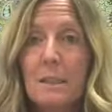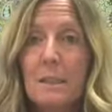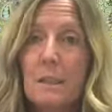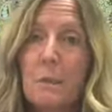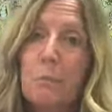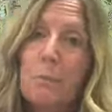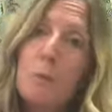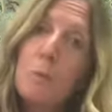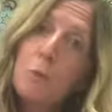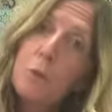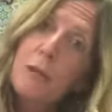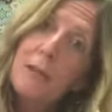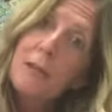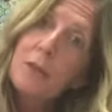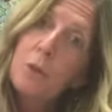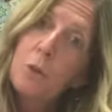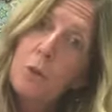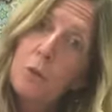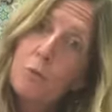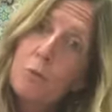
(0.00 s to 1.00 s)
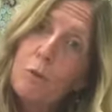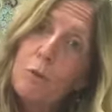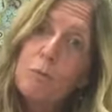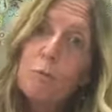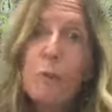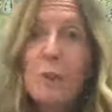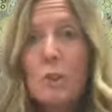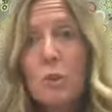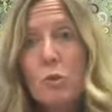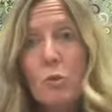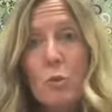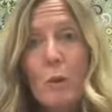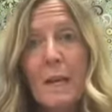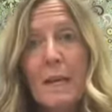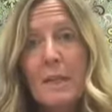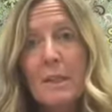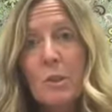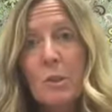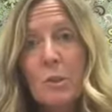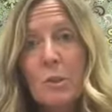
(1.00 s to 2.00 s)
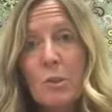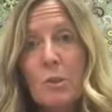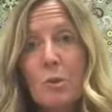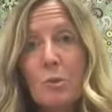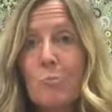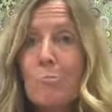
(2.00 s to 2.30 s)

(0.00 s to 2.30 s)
Some people can on their refrigerators,